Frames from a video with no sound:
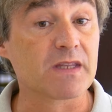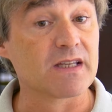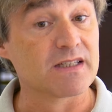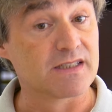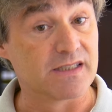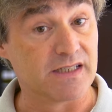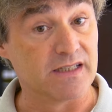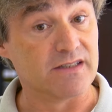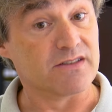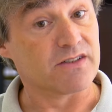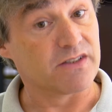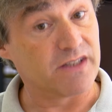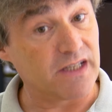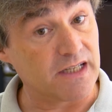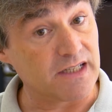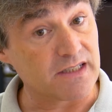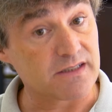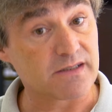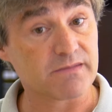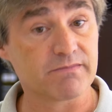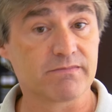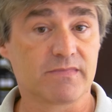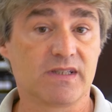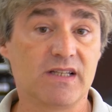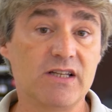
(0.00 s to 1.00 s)
since
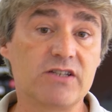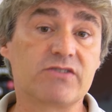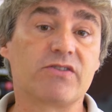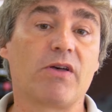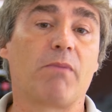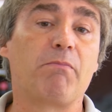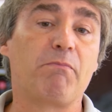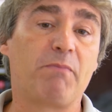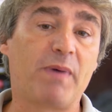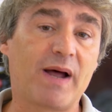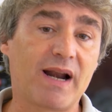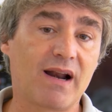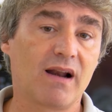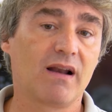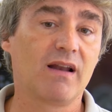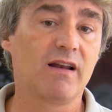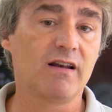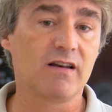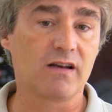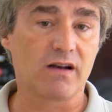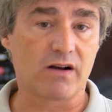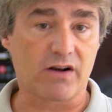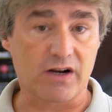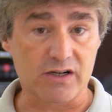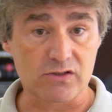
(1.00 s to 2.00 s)
this is the
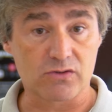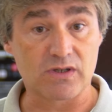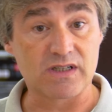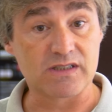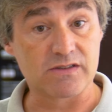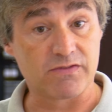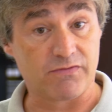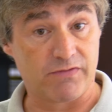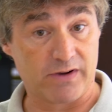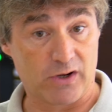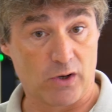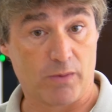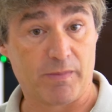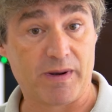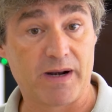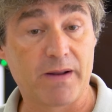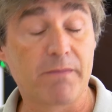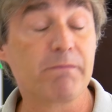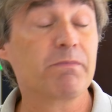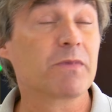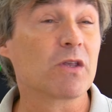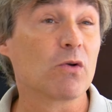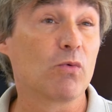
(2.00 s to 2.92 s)
parallel resonance phenomenon,